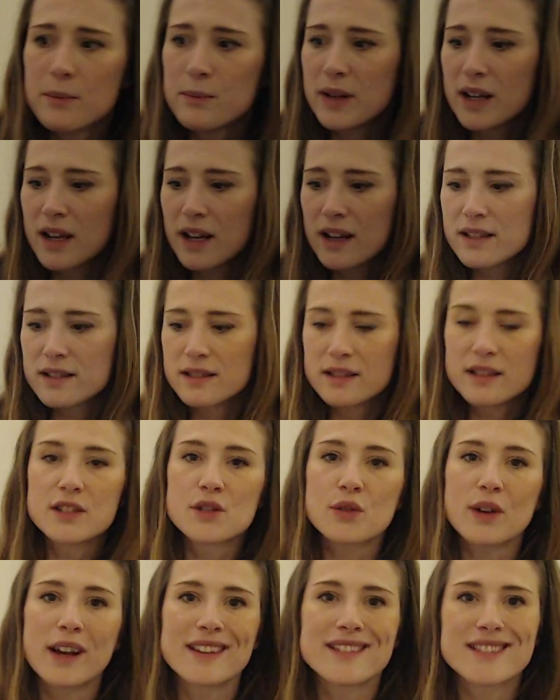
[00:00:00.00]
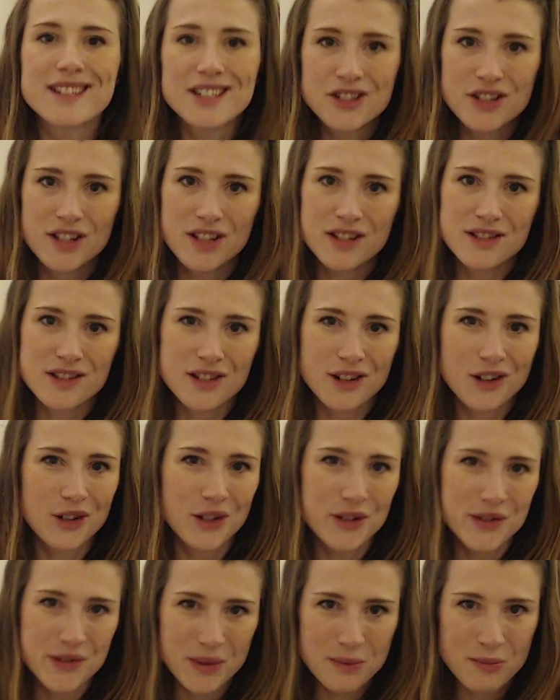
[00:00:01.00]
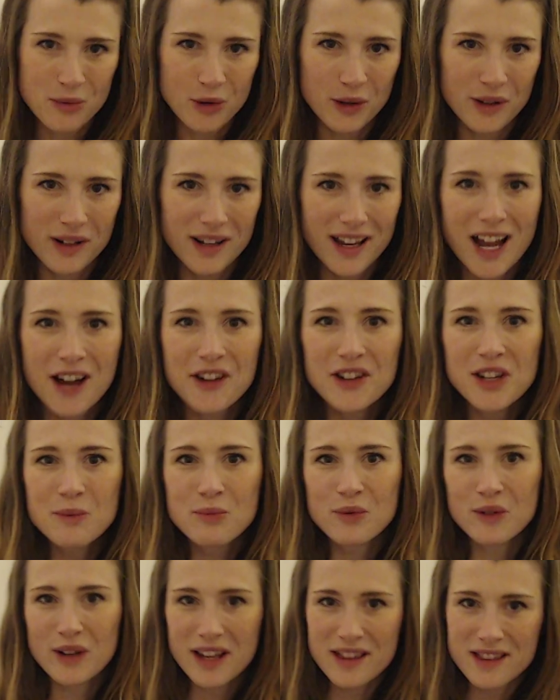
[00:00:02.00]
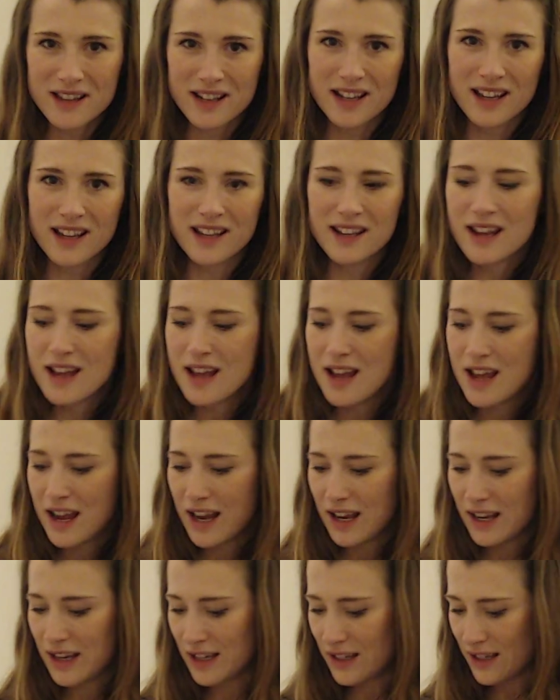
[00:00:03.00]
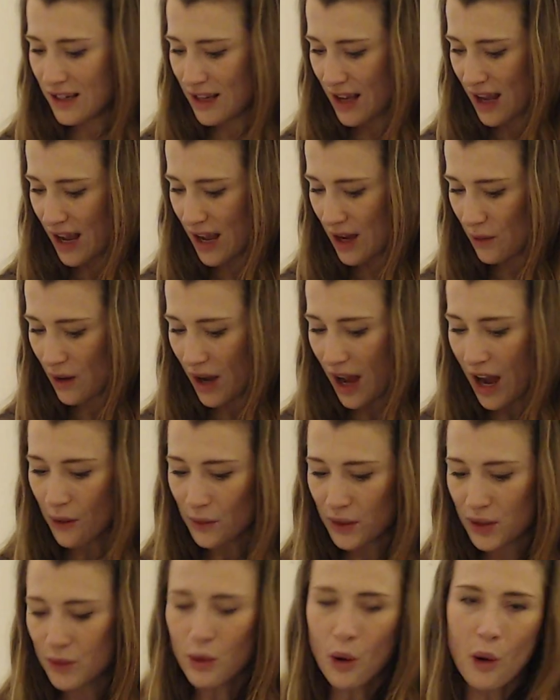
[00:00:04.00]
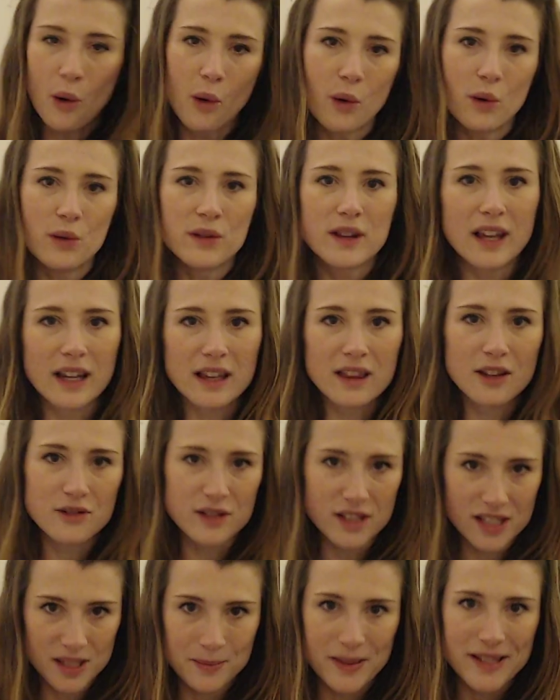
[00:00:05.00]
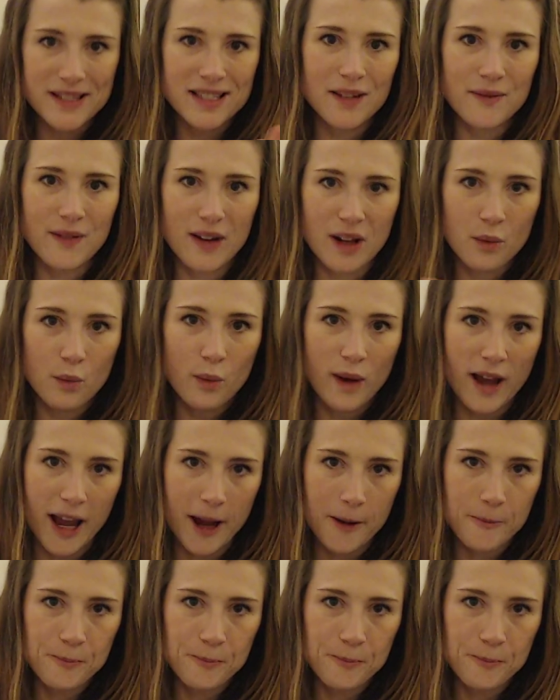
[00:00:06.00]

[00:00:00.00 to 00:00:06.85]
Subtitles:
because the transitions are also important. How you breathe in it and how you hold, like there's a specific way.